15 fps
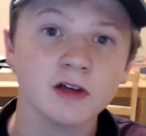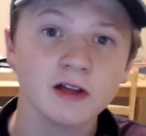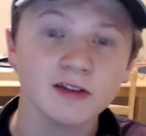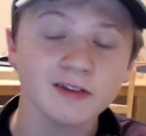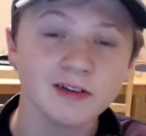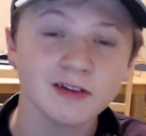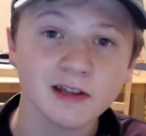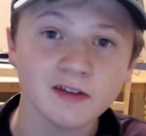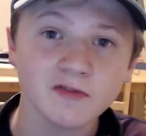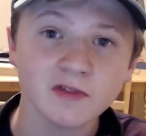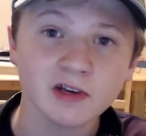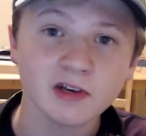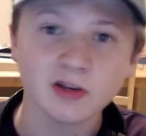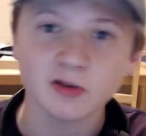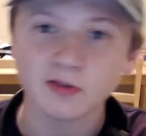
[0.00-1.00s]
Today's
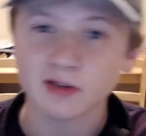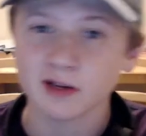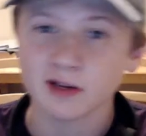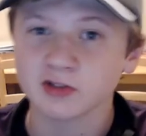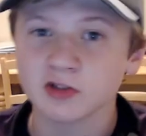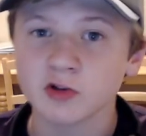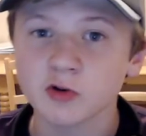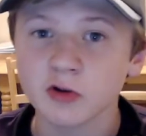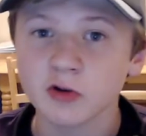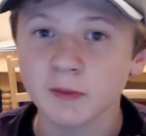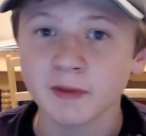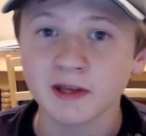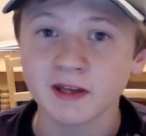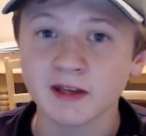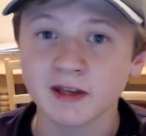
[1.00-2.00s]
video is actually going to
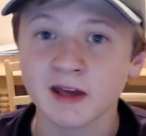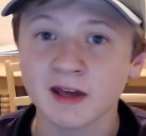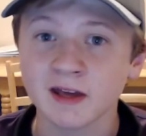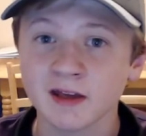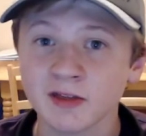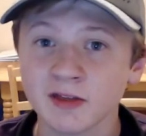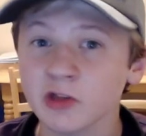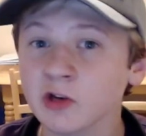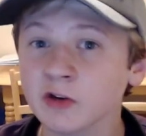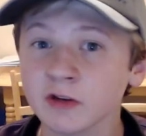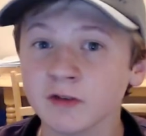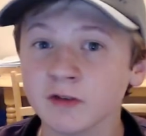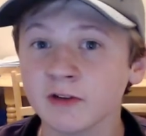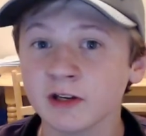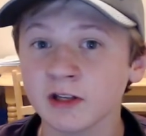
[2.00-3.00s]
be a
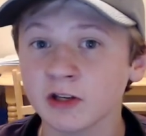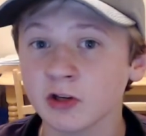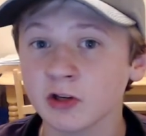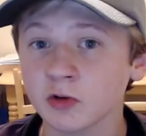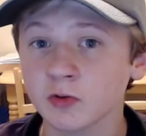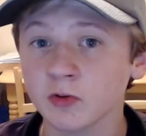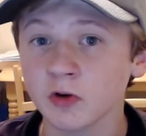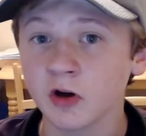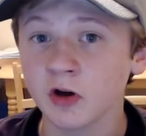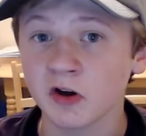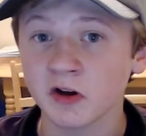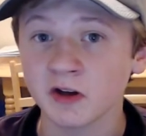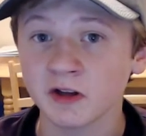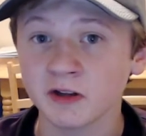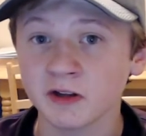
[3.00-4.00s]
theory video
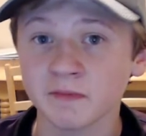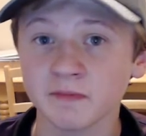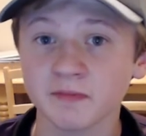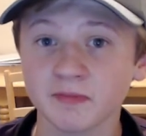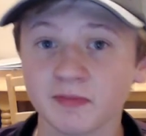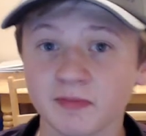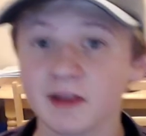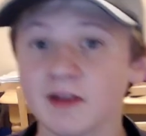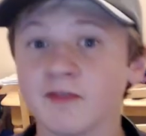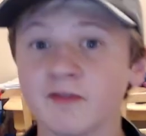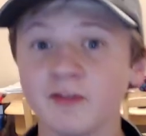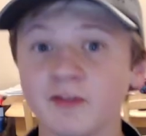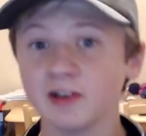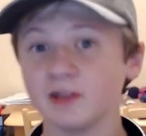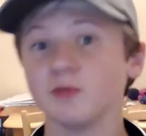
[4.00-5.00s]
on
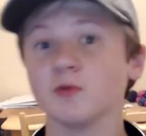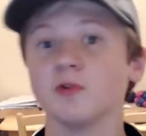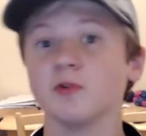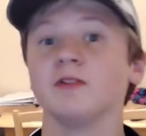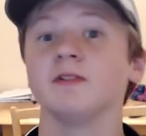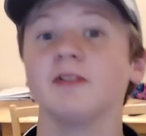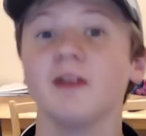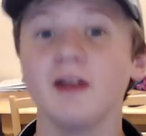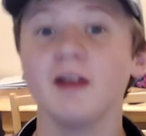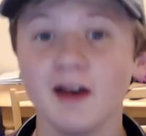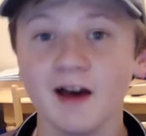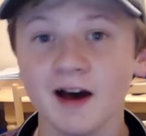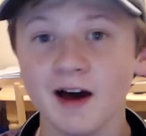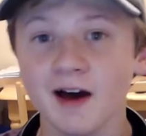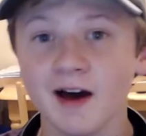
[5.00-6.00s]
Infinity War.
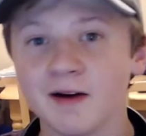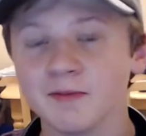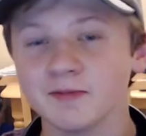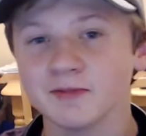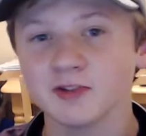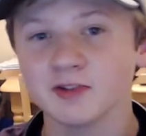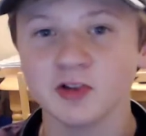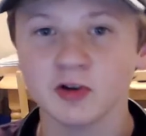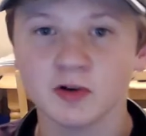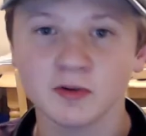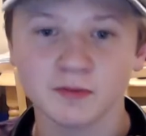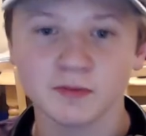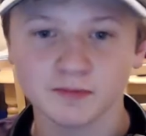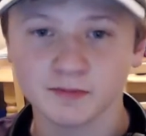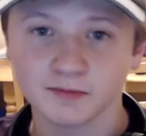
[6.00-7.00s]

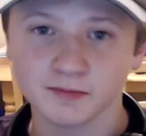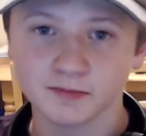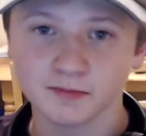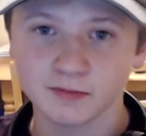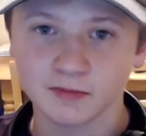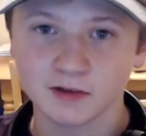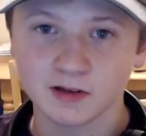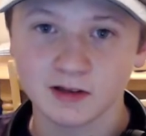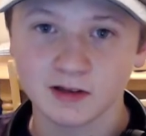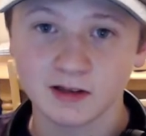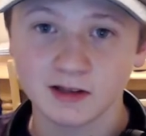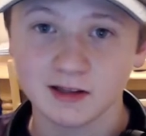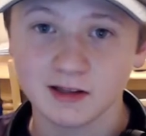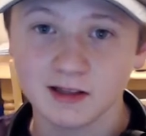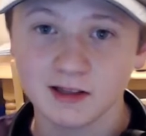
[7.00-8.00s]
So,
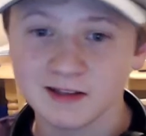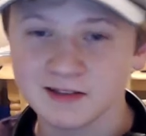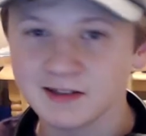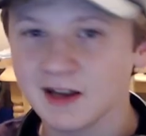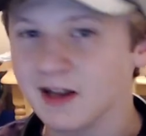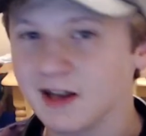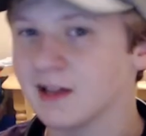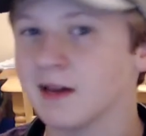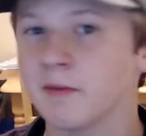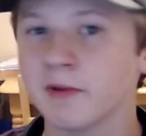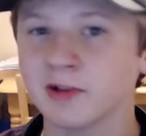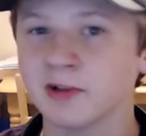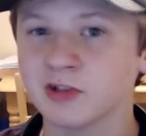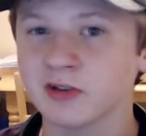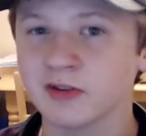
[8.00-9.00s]
it's not like a
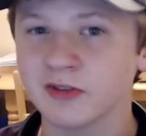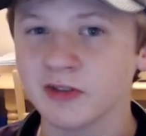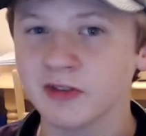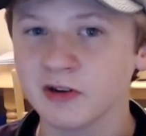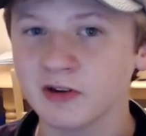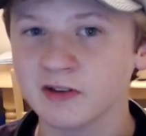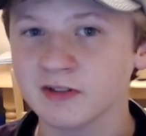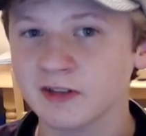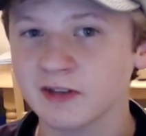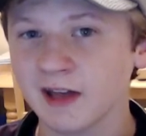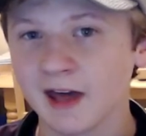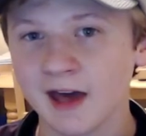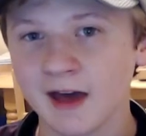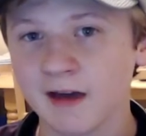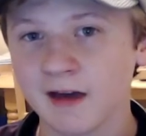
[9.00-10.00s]
bunch of theories that I
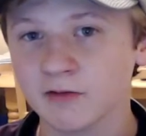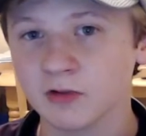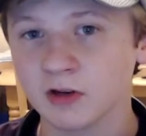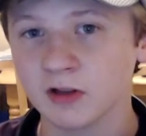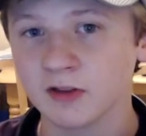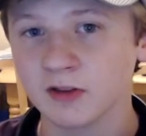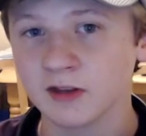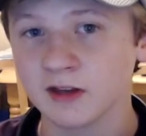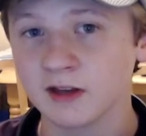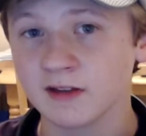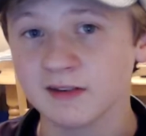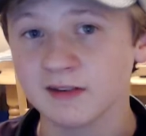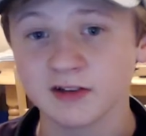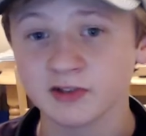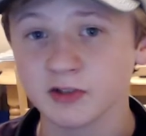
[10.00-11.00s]
have or anything.
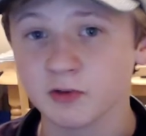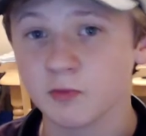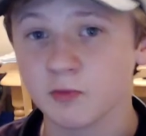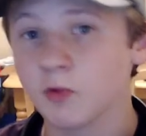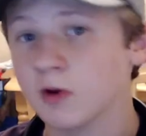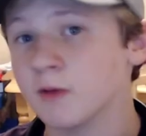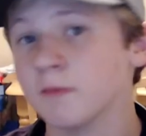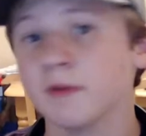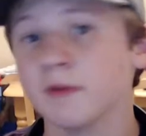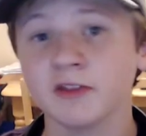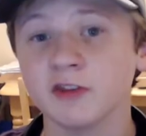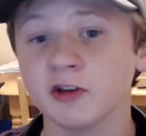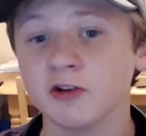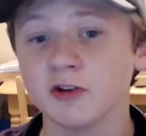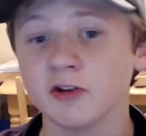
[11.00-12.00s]
It's actually one big
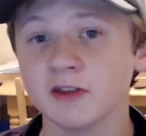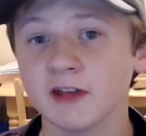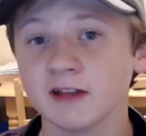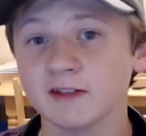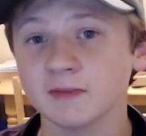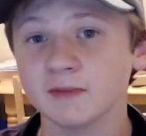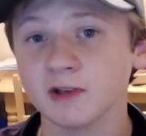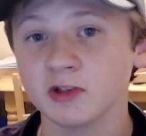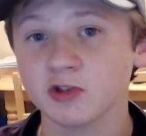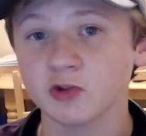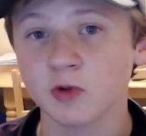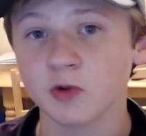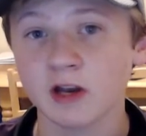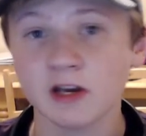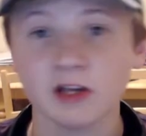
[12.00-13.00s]
theory that's been
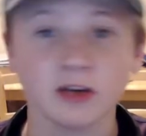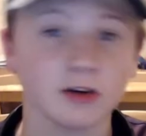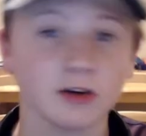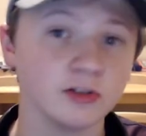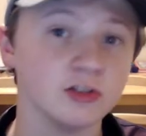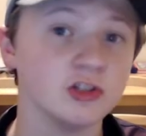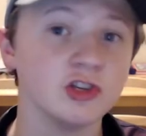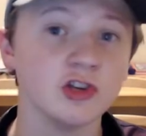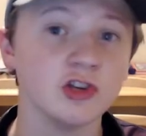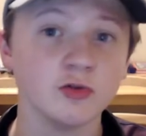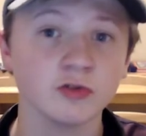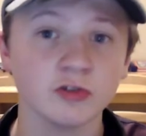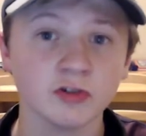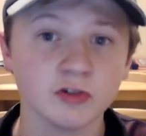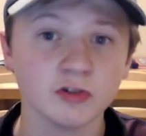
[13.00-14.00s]
trending on
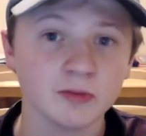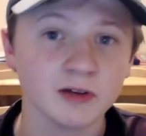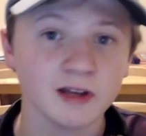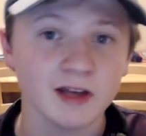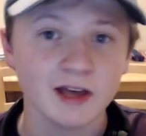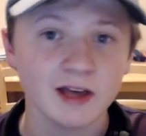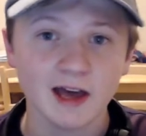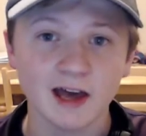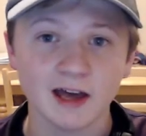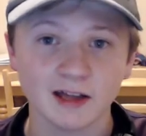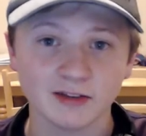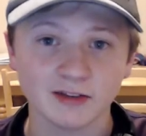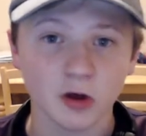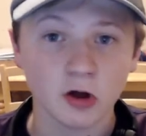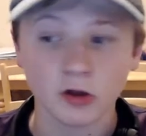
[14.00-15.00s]
YouTube, and
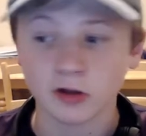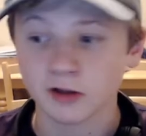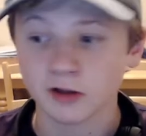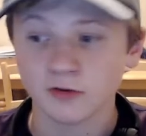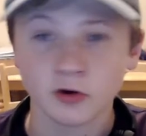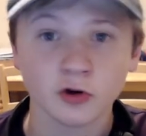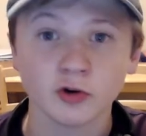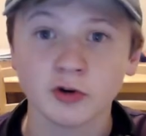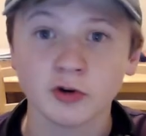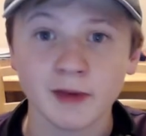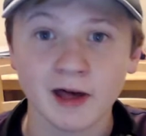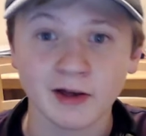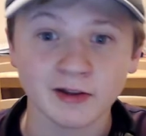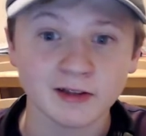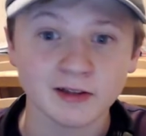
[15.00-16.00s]
it's all I've heard
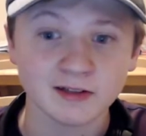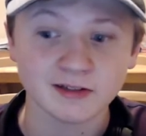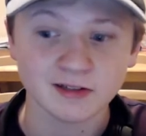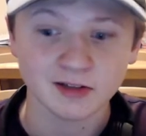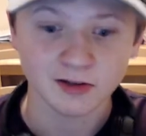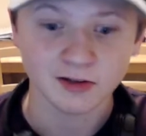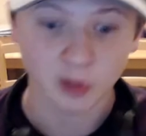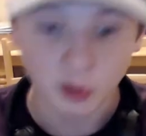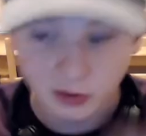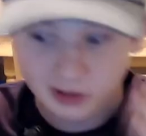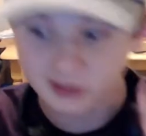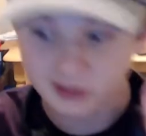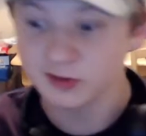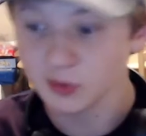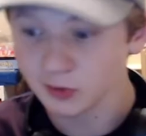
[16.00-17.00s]
about is,
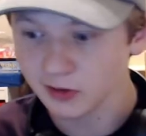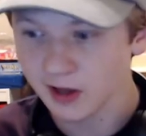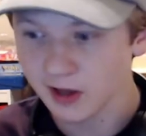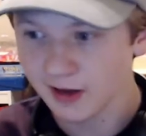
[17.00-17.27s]
Loki's still alive,